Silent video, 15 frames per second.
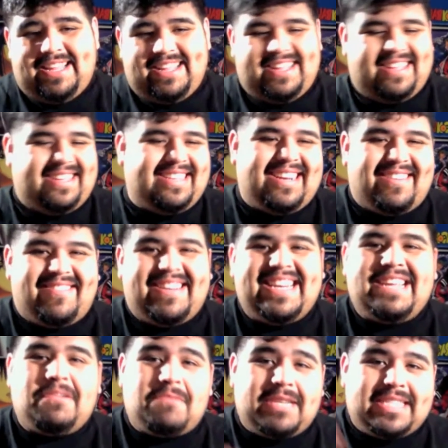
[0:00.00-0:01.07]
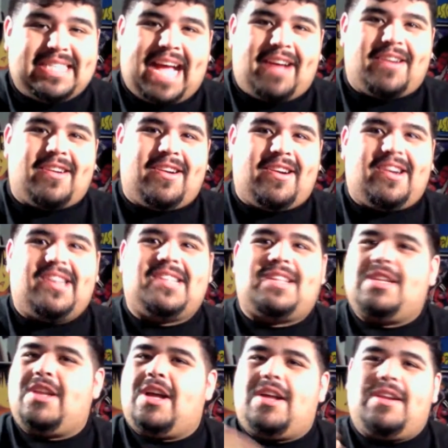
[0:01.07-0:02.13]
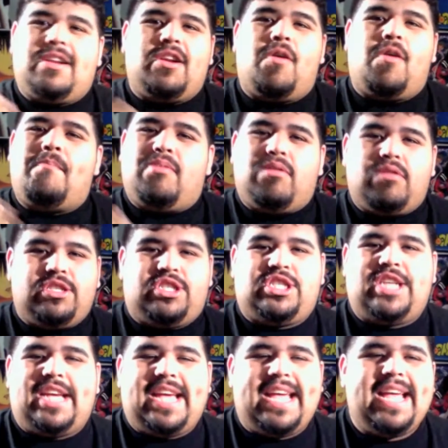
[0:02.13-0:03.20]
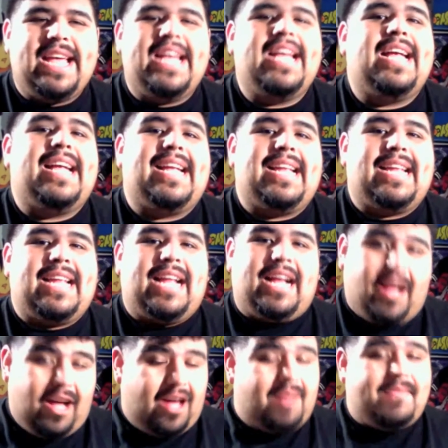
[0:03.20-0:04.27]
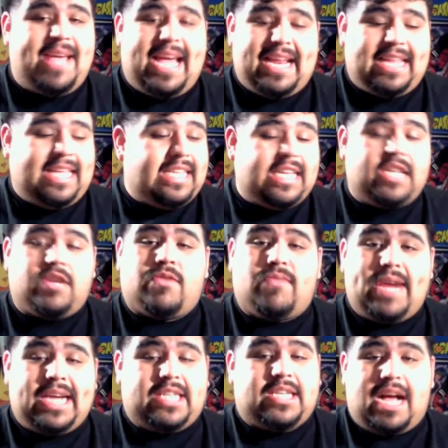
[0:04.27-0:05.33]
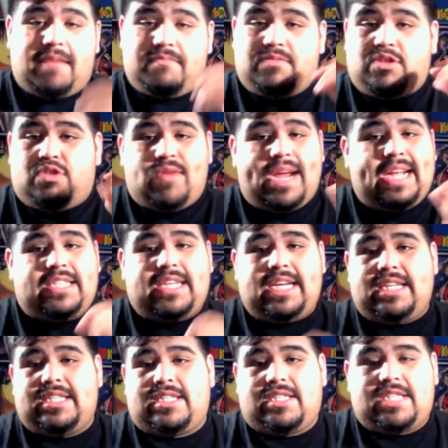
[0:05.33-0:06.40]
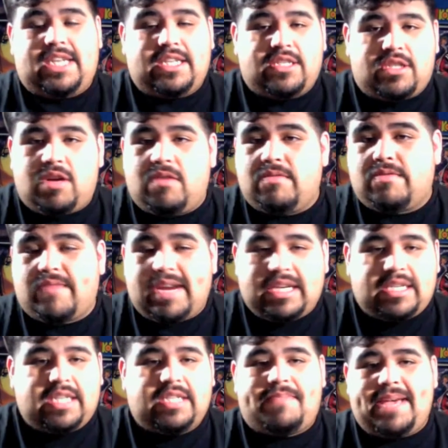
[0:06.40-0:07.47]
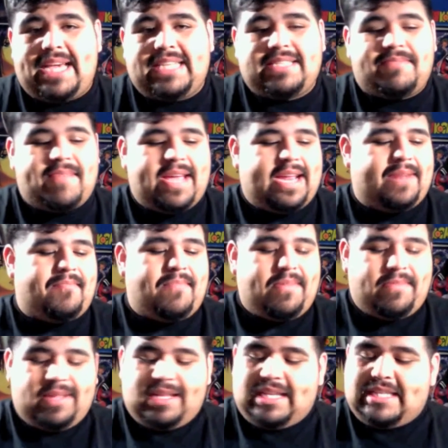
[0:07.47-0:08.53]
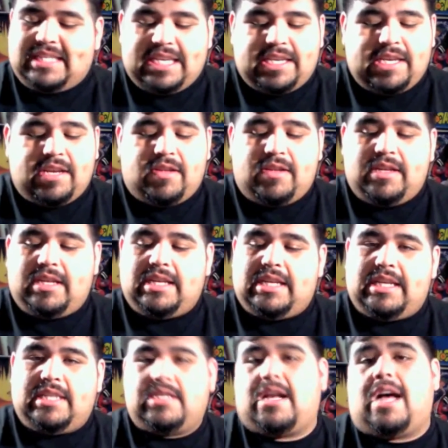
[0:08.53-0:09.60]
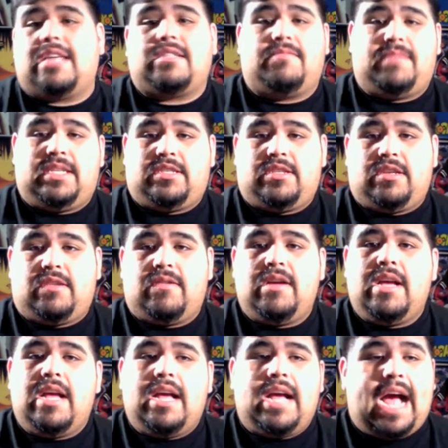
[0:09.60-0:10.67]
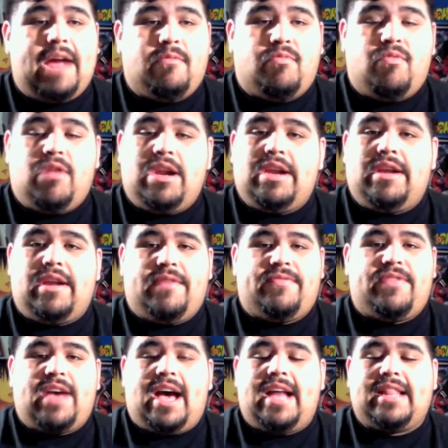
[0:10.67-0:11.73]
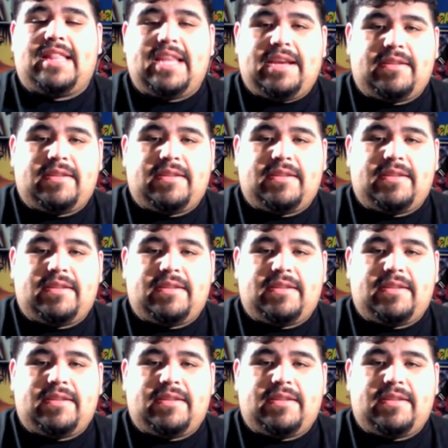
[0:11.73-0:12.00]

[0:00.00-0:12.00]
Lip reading: You know, when he was down to earth, no bullshit. Oh, man, he did a great job. Great change of tone, great change of pace. Man, Ezekiel is awesome in the show. I wouldn't have thought